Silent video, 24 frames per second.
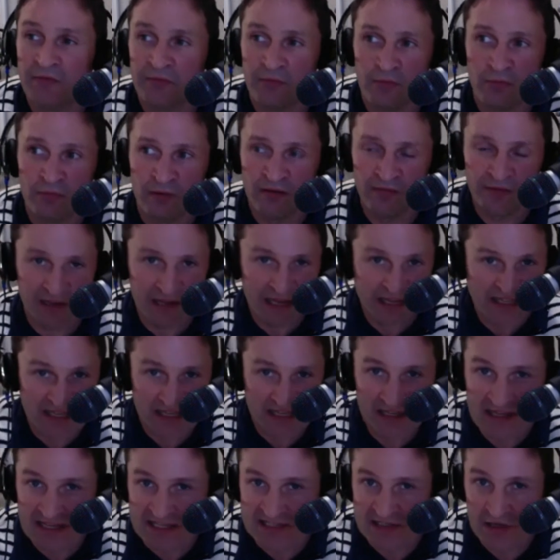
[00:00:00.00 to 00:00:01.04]
If you listen
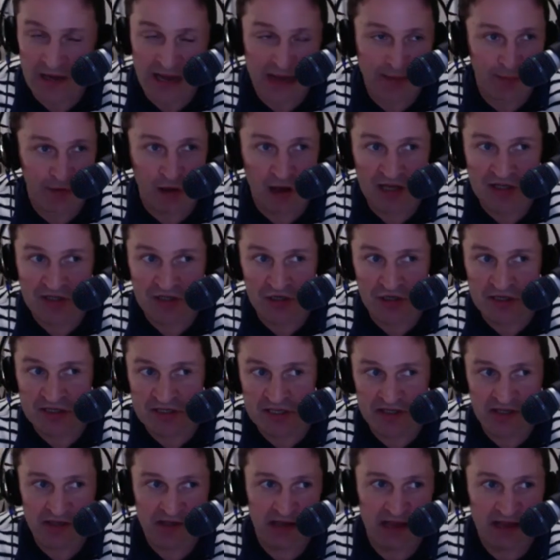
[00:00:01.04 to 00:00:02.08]
to this on Apple iTunes
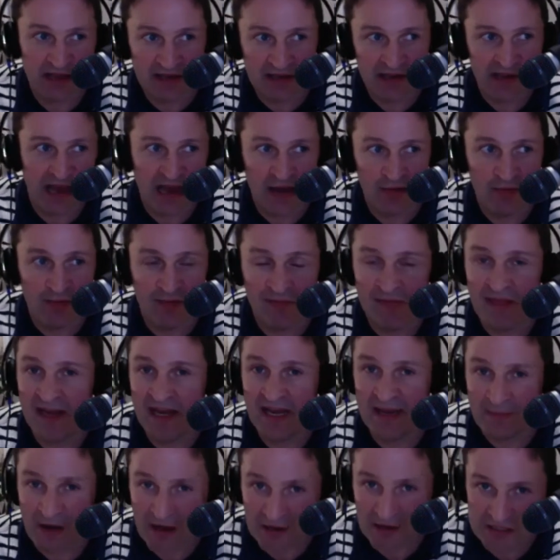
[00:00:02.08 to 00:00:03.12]
and you can't remember that
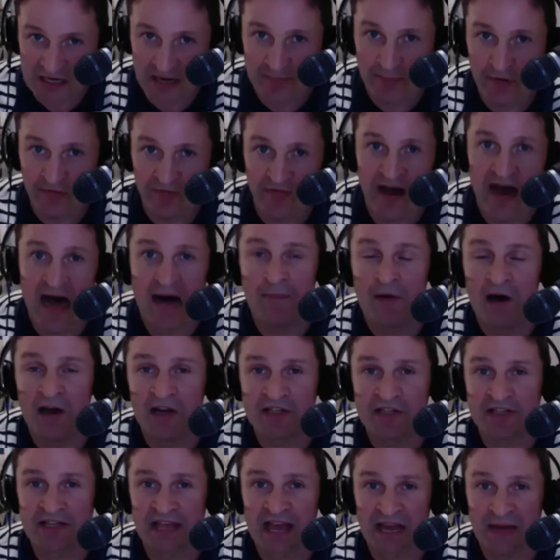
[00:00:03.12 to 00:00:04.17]
email, jump on
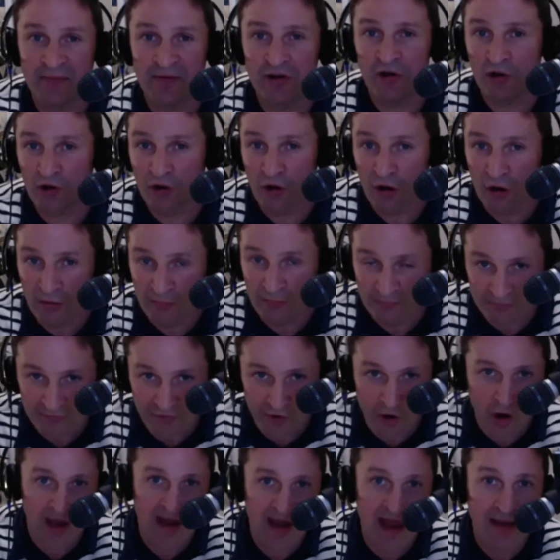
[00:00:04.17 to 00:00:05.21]
farmownersacademy.com,
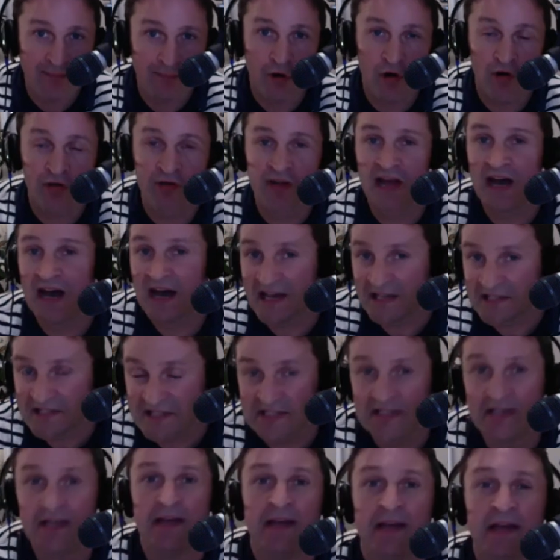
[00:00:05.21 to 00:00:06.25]
find our
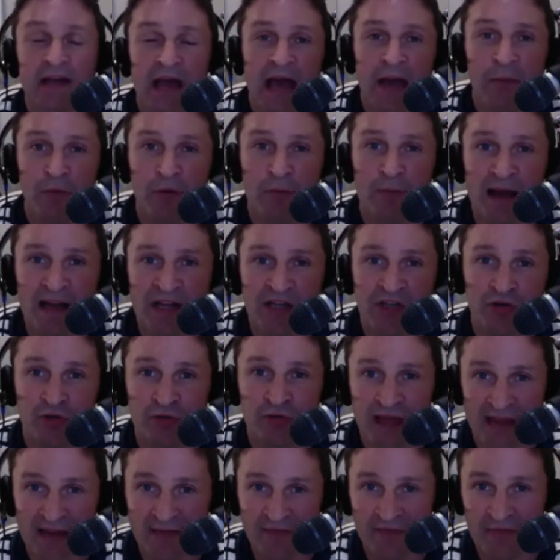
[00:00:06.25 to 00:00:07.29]
podcasts, and we'll make sure
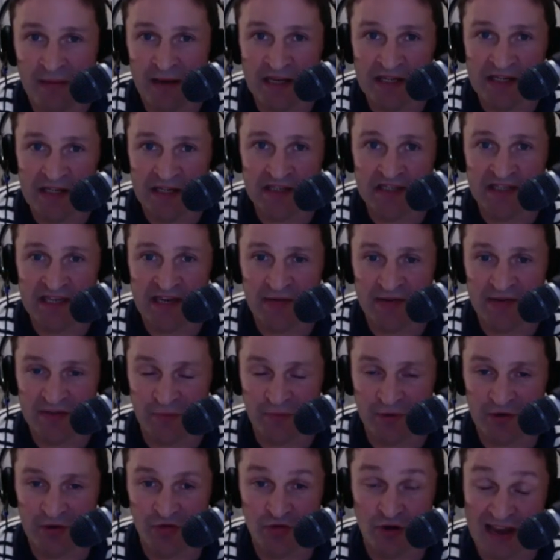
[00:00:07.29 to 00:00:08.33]
that information's there as
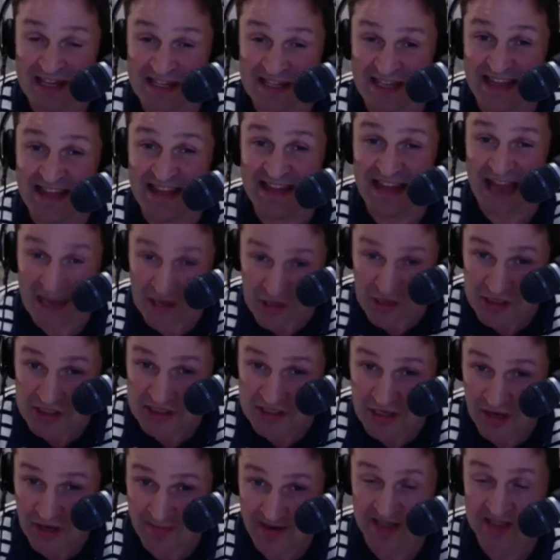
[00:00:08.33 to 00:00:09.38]
well. Tracy, thank you
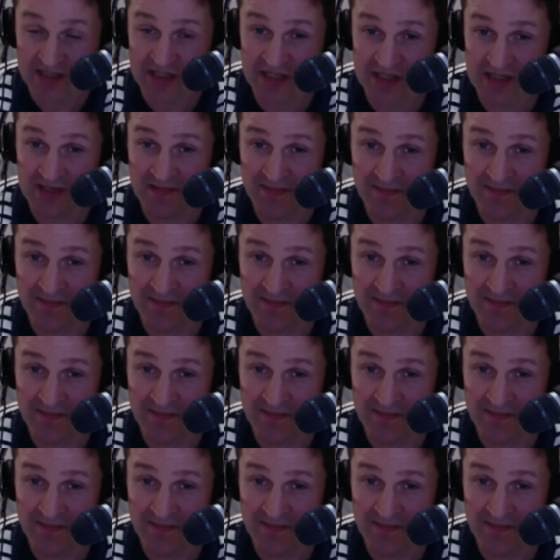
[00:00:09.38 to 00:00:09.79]
so much.